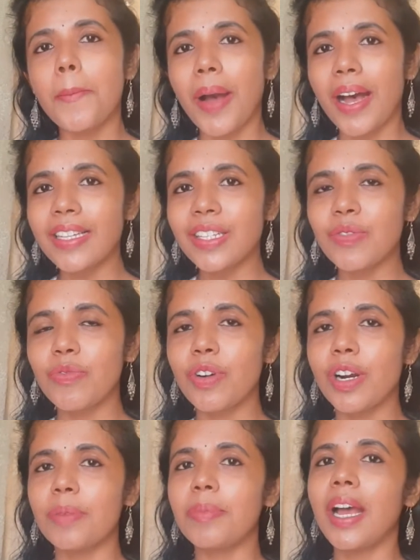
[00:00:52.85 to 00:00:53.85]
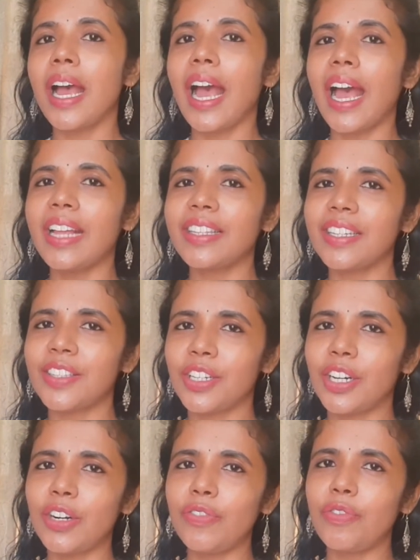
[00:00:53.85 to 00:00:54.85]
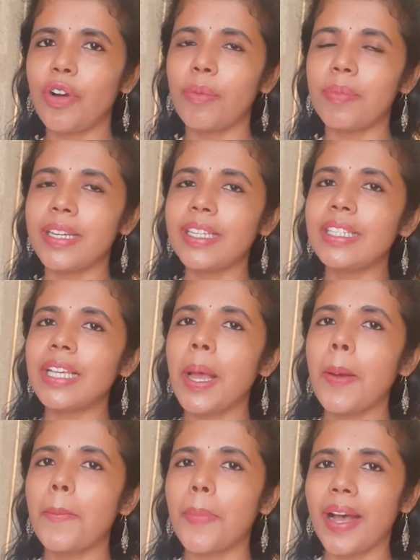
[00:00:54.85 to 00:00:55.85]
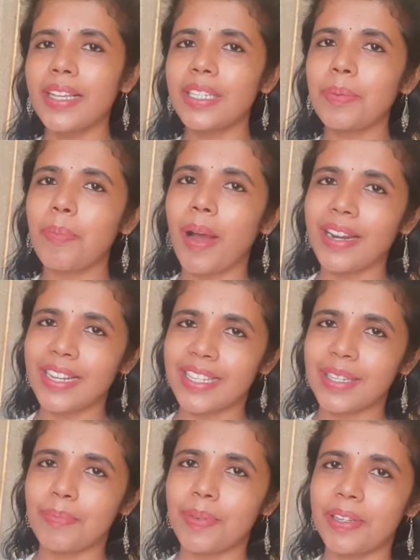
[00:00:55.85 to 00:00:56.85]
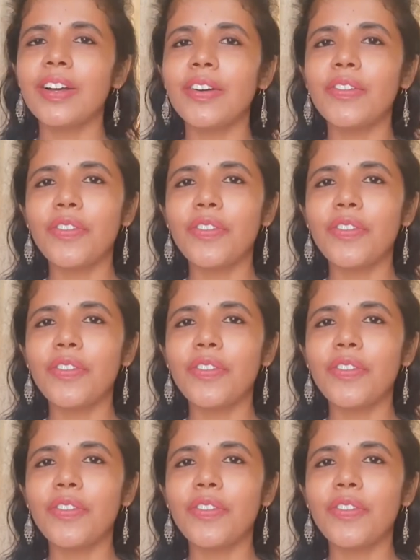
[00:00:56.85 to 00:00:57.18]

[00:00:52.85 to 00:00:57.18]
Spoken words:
past verb and the third form is past participle.